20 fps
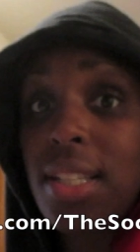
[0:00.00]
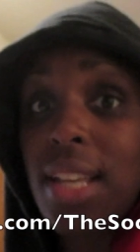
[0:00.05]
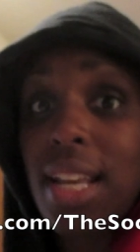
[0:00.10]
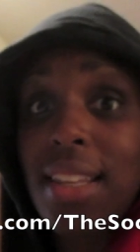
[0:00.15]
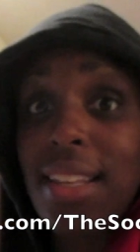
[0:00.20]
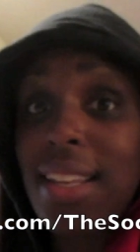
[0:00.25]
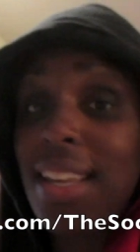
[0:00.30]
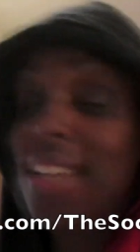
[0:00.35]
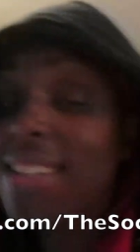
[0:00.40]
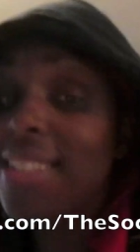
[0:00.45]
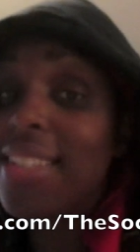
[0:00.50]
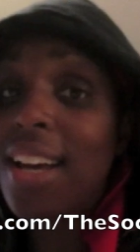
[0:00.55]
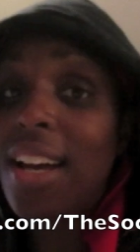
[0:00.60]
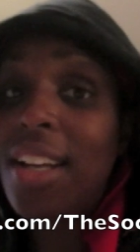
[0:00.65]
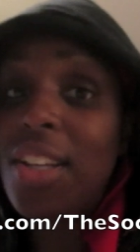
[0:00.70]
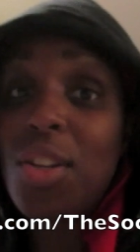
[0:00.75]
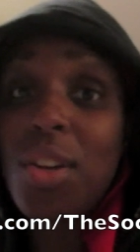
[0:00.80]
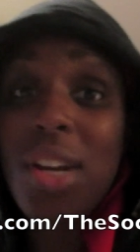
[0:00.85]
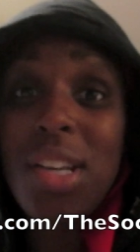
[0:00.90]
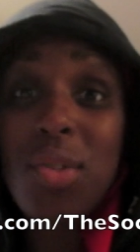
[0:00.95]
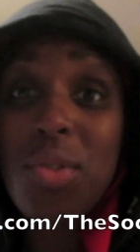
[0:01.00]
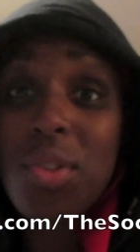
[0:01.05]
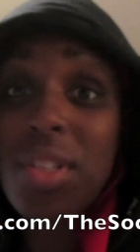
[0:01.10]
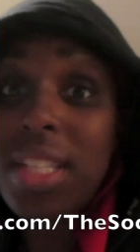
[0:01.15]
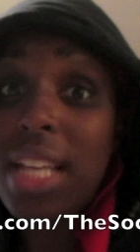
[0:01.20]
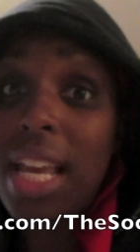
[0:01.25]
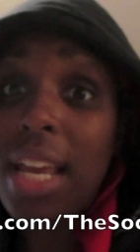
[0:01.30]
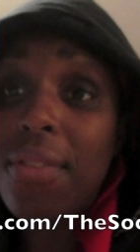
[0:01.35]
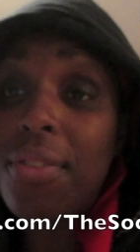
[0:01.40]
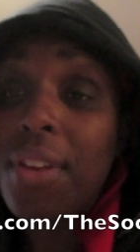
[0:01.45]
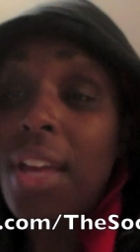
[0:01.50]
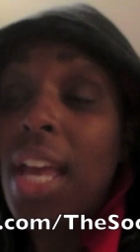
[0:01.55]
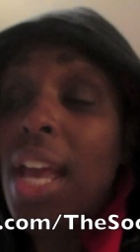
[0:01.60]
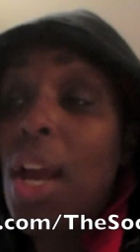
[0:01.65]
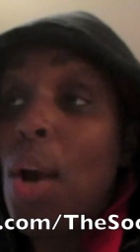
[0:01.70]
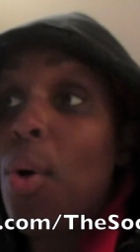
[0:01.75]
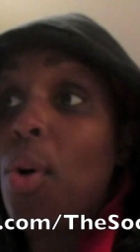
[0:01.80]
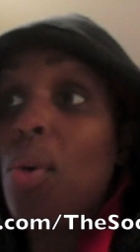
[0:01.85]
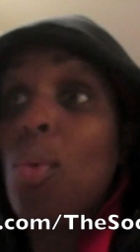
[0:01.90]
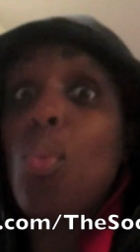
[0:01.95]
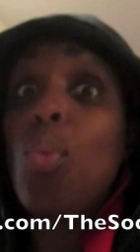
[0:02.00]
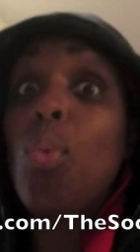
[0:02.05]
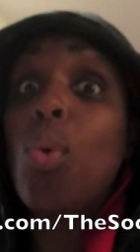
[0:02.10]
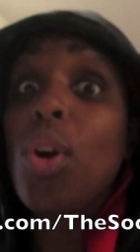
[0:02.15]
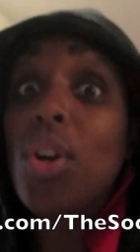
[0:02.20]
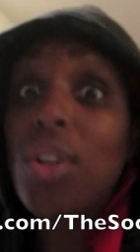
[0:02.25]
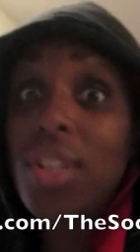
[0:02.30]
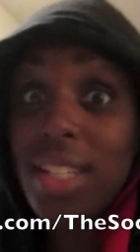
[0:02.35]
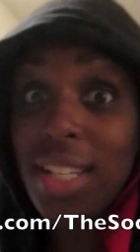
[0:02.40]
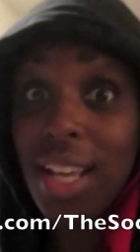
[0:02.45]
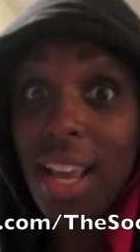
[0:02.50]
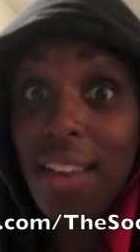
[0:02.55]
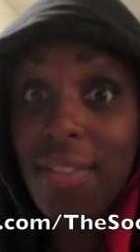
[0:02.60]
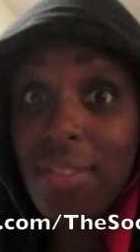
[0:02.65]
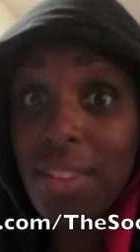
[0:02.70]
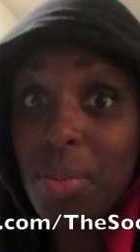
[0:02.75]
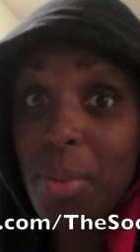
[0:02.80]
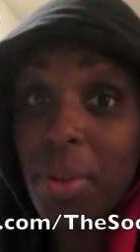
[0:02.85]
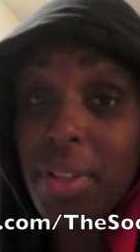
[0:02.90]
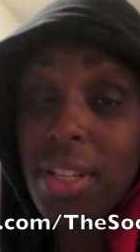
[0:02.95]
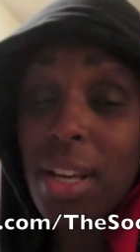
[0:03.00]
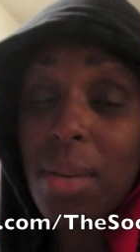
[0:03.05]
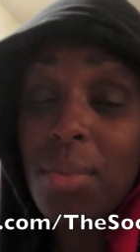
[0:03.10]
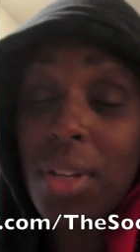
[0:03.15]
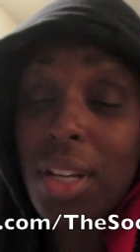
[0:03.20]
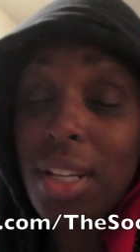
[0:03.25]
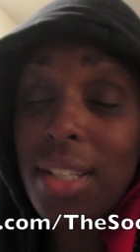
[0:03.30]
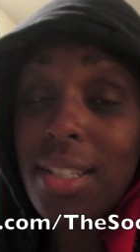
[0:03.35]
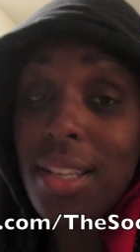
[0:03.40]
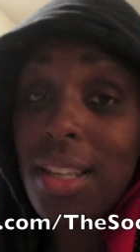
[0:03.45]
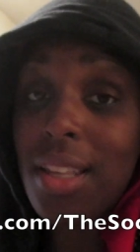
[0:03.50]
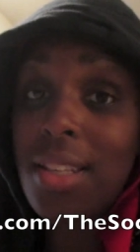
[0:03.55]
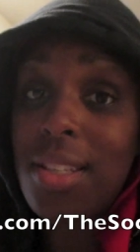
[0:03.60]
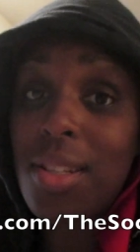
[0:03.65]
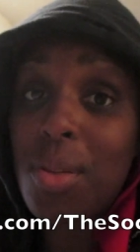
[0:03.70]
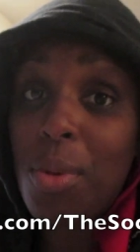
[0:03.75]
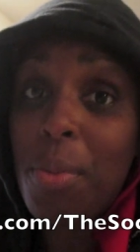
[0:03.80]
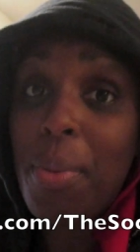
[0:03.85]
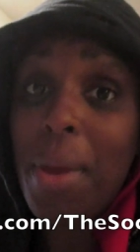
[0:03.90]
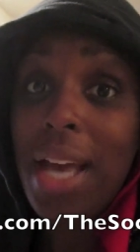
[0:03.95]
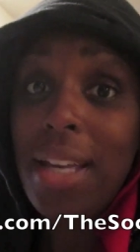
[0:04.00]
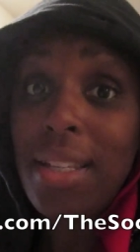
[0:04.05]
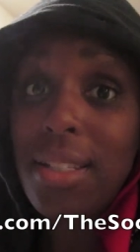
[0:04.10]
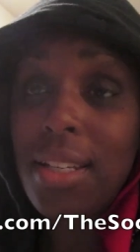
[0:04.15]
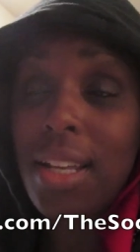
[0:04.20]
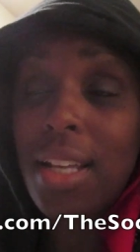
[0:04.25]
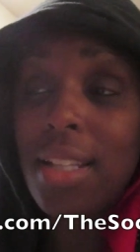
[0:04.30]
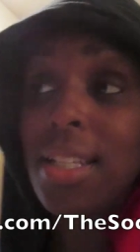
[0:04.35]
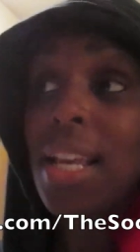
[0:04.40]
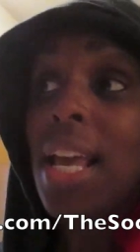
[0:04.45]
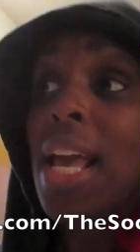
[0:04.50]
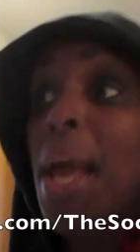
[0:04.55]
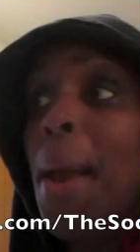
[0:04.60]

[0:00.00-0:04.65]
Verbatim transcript: Take the kids out and you guys are safe or were safe because by the time you guys see this, it'll be past tense.